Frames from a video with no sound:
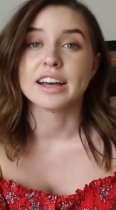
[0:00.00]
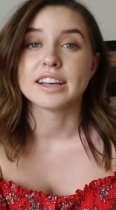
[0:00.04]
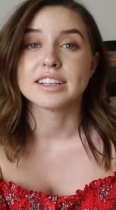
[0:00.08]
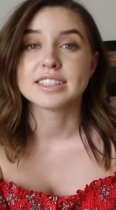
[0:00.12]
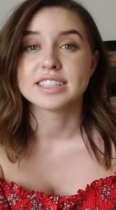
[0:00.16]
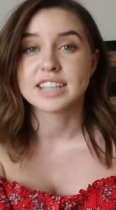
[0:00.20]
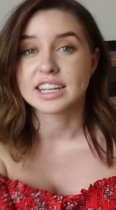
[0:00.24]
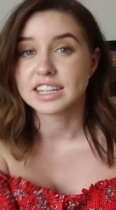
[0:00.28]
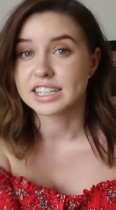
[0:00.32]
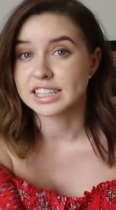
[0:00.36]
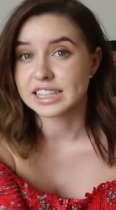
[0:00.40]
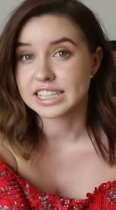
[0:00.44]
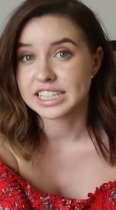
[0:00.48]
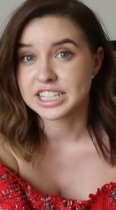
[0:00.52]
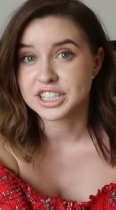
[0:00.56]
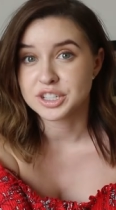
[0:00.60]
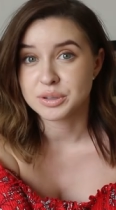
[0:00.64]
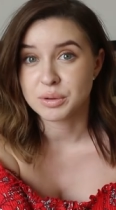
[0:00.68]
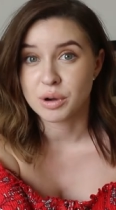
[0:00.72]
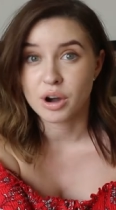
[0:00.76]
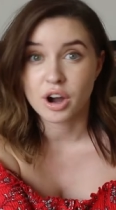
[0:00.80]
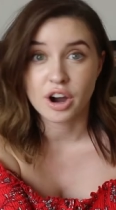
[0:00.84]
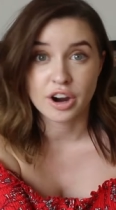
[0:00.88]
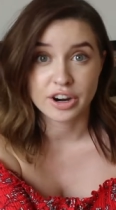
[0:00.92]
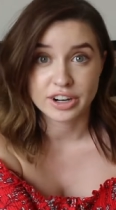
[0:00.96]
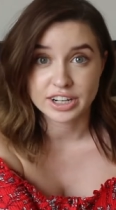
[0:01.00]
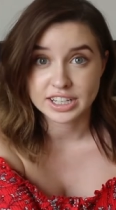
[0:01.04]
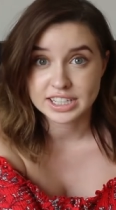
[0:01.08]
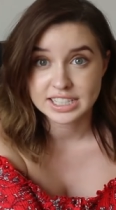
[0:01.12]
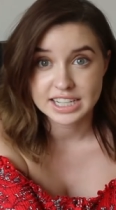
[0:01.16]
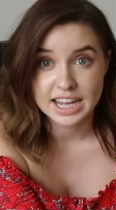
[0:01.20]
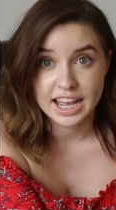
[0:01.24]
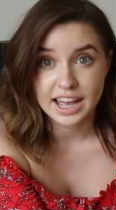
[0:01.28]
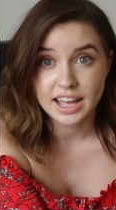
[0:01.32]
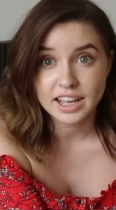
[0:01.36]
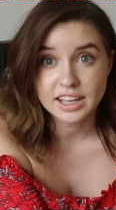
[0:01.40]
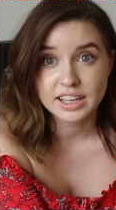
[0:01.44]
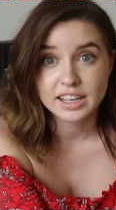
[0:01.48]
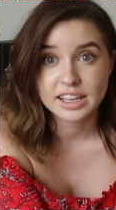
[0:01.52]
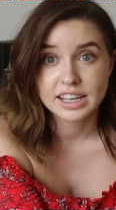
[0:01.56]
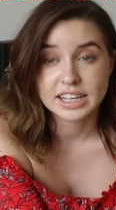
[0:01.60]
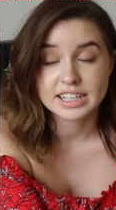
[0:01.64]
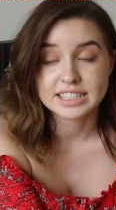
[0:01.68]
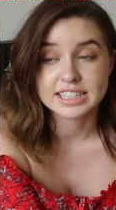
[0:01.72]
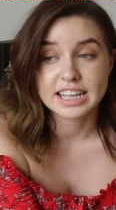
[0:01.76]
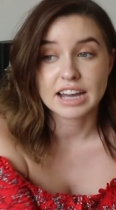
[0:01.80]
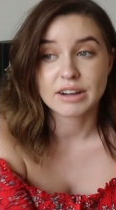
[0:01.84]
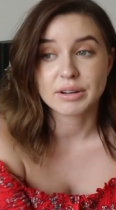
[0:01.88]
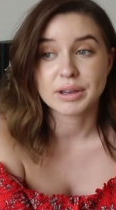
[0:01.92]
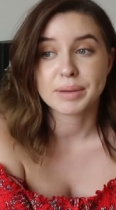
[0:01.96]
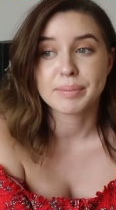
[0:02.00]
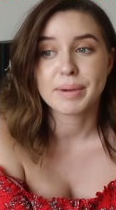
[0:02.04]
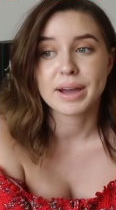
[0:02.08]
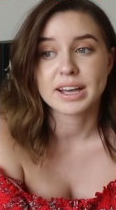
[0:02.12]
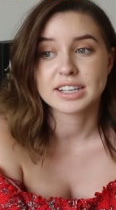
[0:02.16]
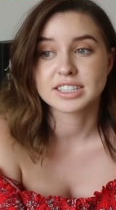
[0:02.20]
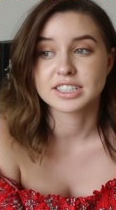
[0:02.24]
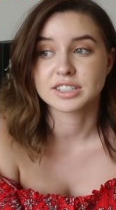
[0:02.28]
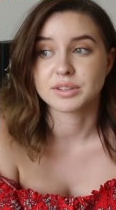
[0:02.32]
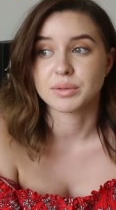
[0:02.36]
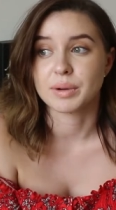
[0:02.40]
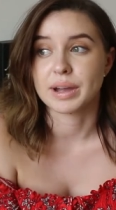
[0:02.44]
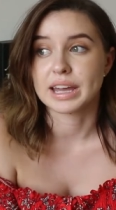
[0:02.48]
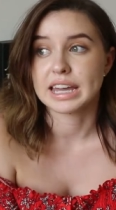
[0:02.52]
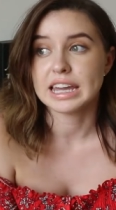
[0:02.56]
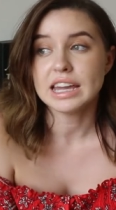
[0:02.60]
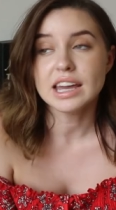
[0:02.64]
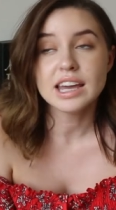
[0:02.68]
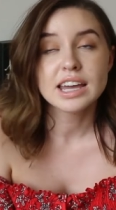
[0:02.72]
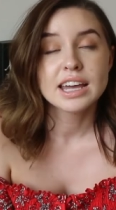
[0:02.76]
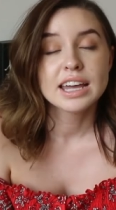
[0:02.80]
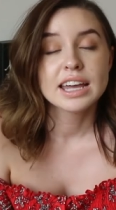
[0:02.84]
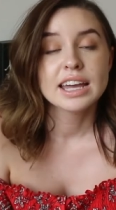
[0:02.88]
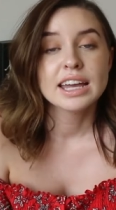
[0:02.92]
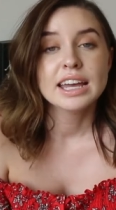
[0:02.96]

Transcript: suddenly to a heart attack is how he passed away.